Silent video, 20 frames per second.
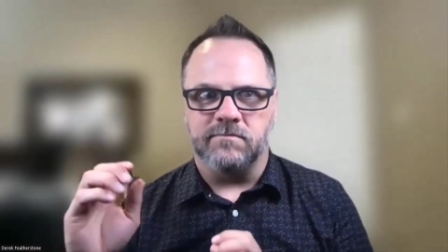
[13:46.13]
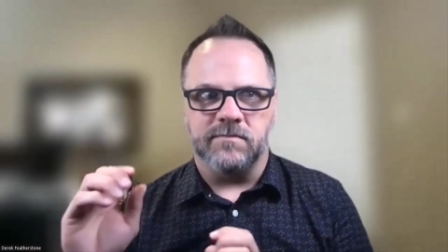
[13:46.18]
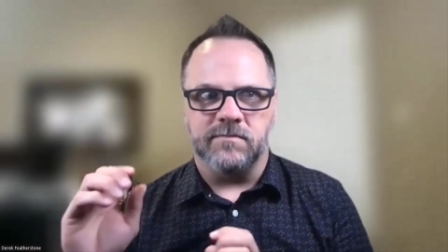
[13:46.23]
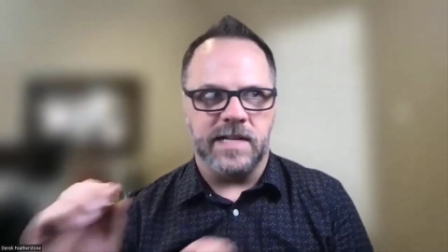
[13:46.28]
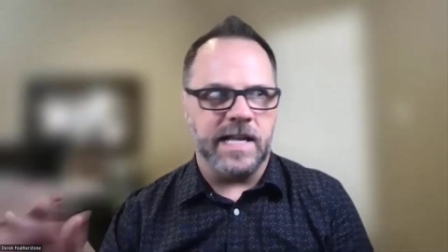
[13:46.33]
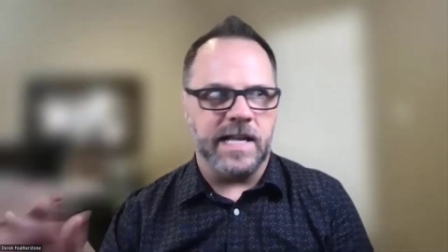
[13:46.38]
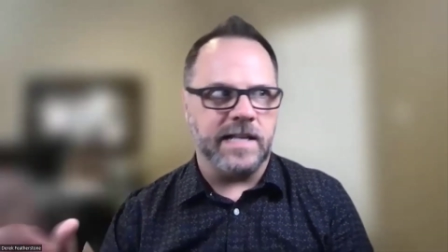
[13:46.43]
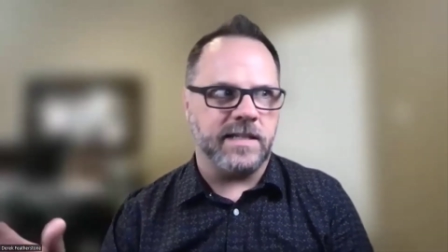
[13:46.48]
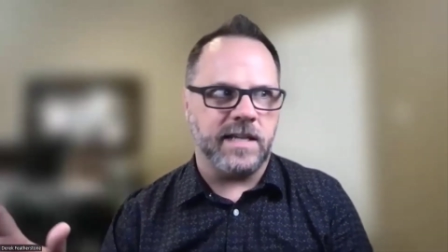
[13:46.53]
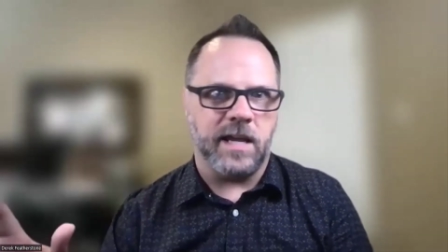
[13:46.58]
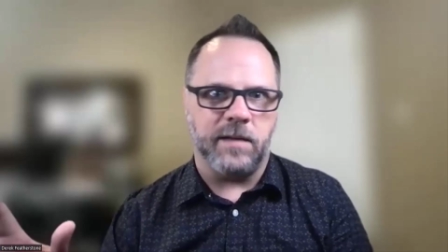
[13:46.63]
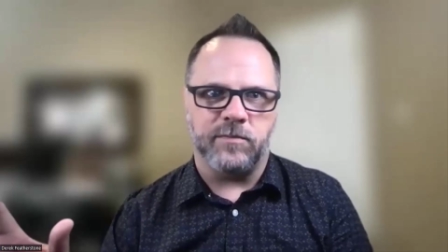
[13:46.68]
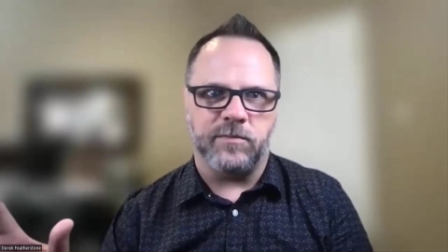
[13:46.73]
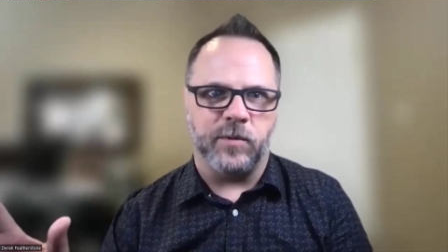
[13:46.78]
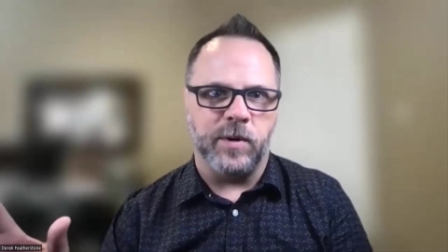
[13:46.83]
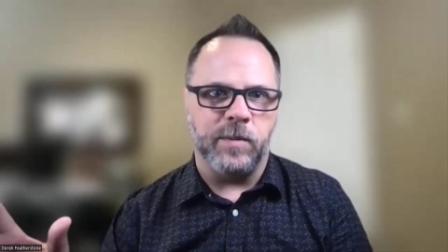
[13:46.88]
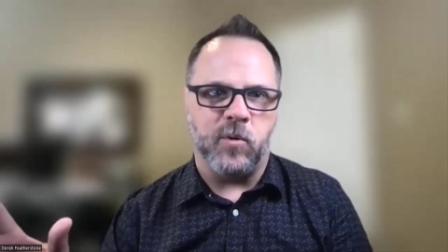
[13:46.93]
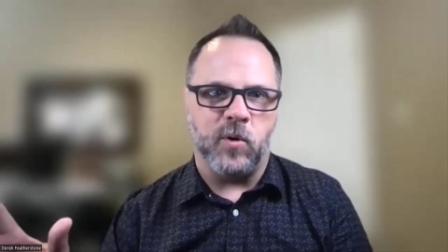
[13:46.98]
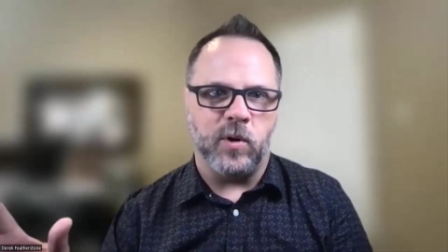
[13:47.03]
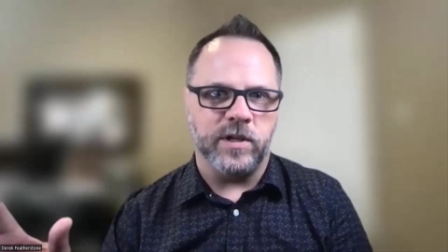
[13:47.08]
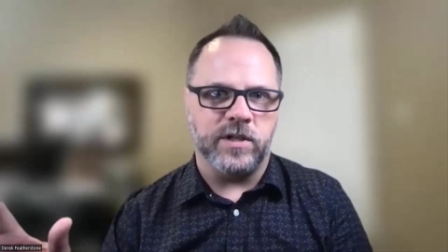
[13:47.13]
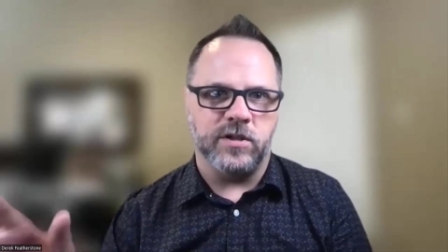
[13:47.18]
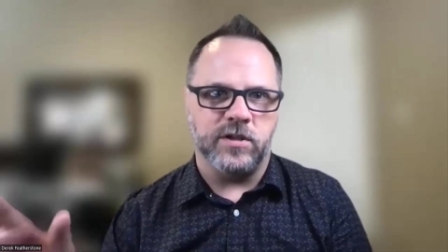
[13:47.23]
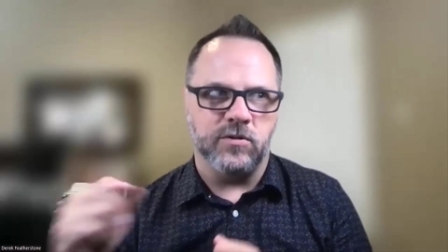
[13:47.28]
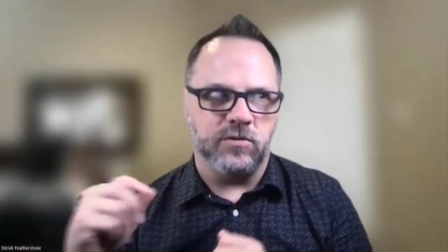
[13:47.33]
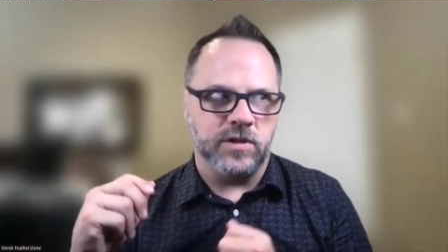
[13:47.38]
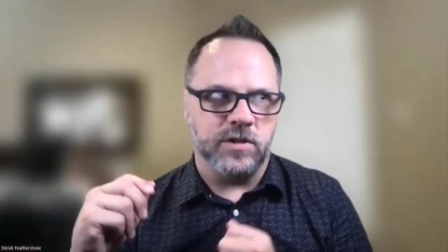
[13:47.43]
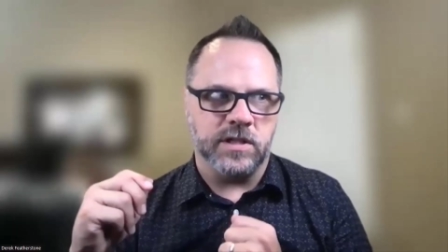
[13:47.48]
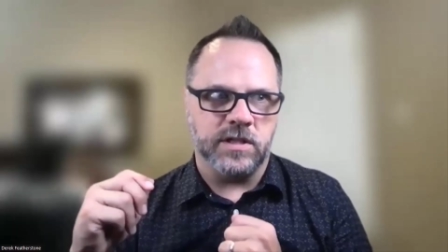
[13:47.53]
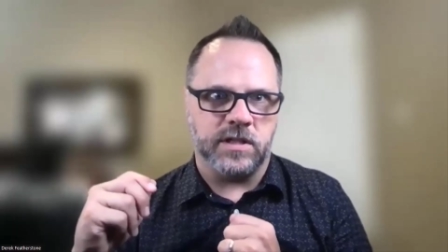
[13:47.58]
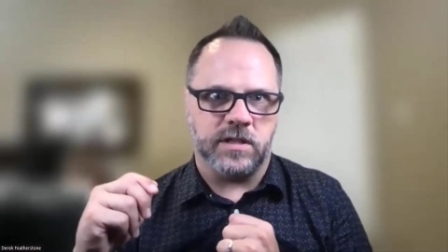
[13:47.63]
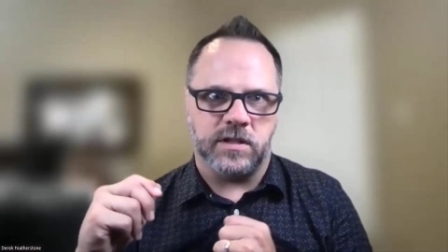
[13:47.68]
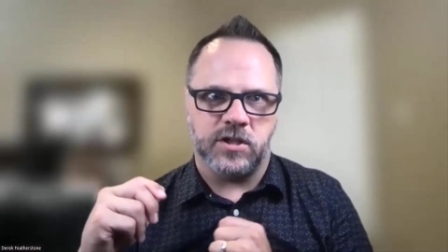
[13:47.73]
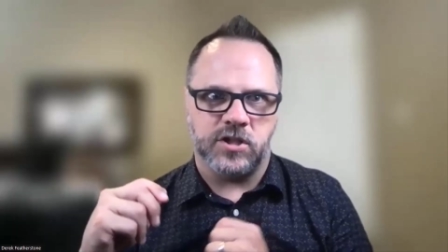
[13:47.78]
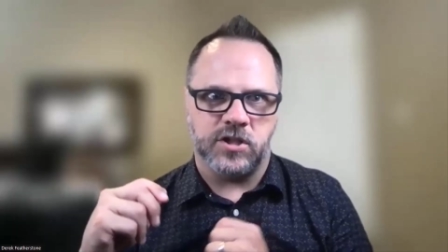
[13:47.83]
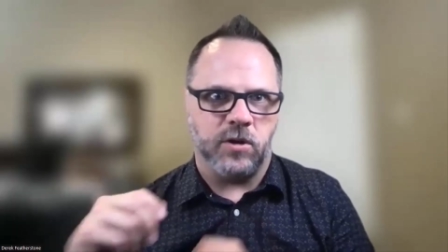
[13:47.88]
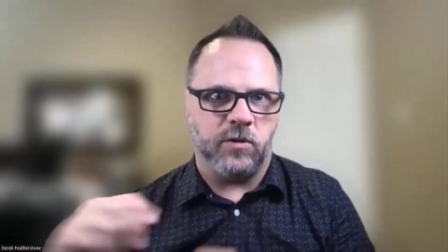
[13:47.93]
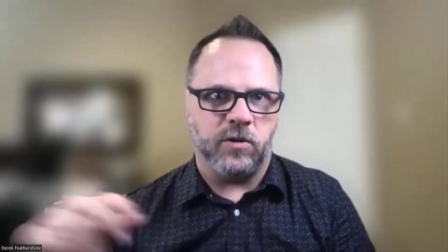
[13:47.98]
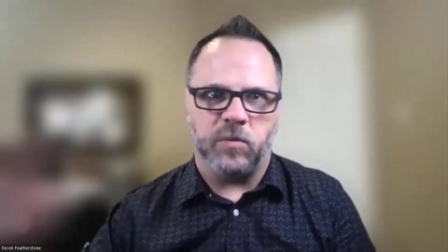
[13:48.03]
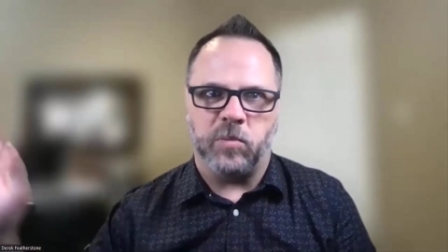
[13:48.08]
Netscape 3.2 just
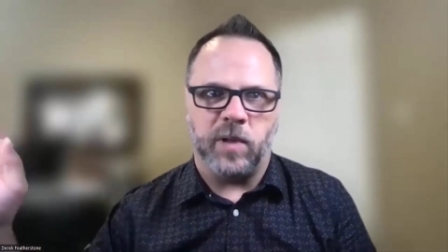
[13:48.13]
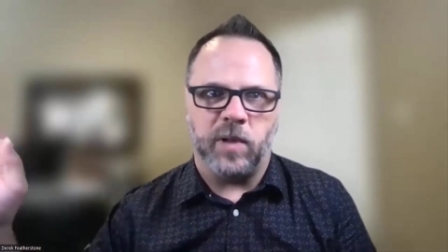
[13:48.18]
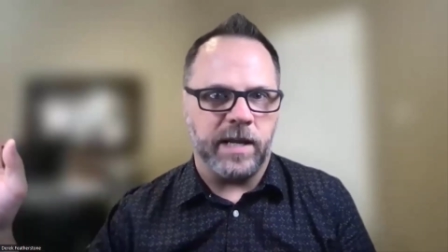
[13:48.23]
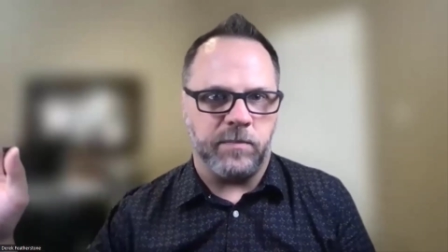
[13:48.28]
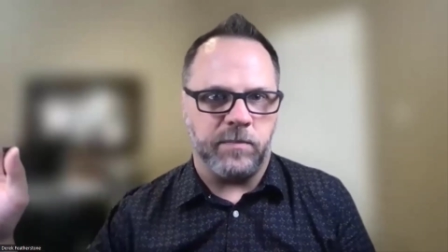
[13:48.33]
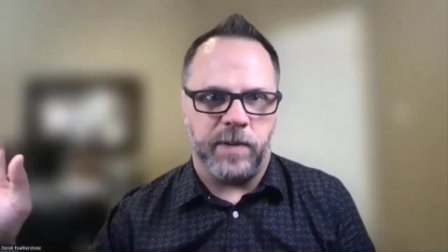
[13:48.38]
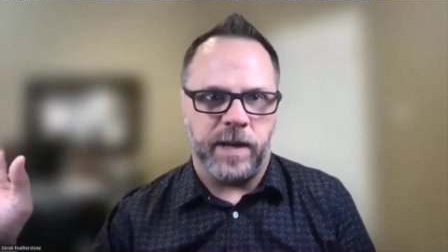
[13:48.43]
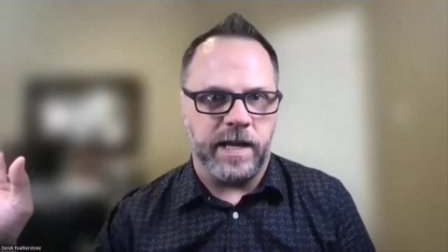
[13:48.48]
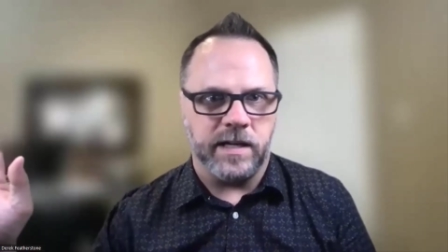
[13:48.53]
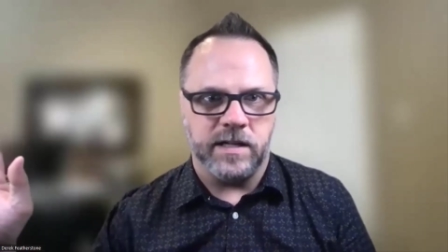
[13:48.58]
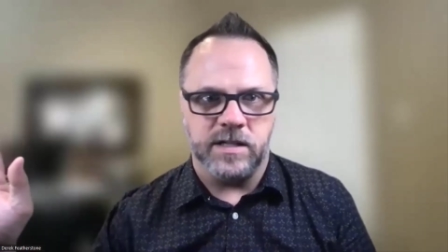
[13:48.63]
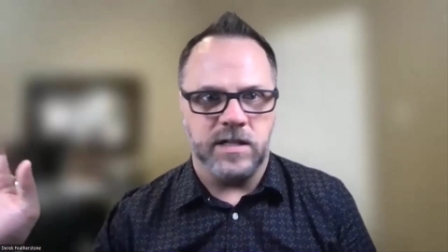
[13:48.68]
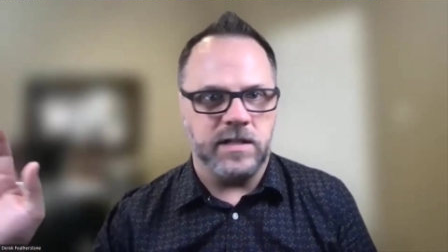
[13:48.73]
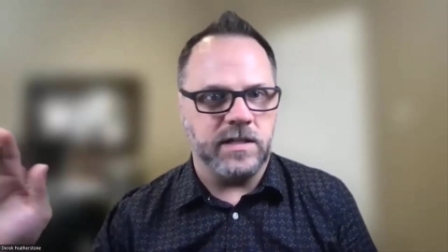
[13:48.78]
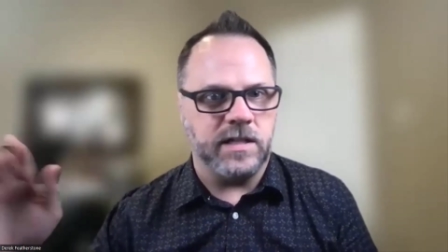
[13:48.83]
showed a blank page.